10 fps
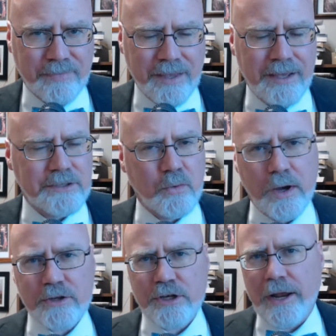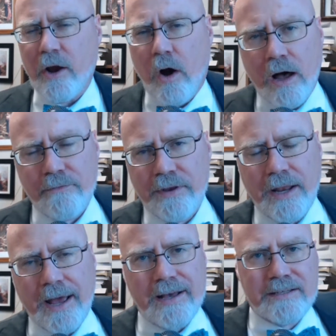It's a question I often
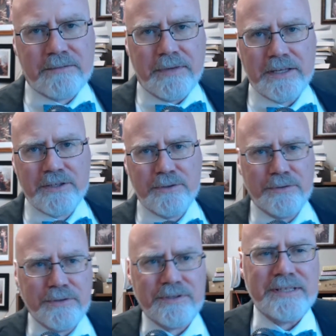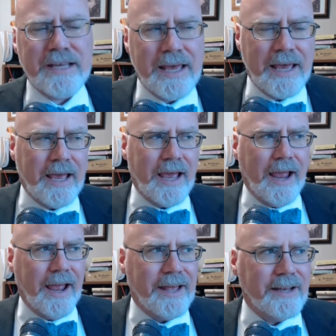ask my students,
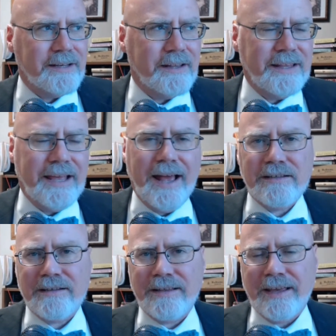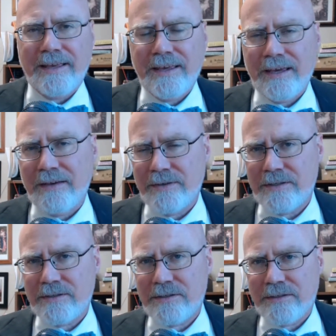and the answer they give
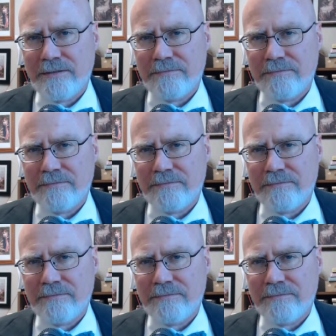is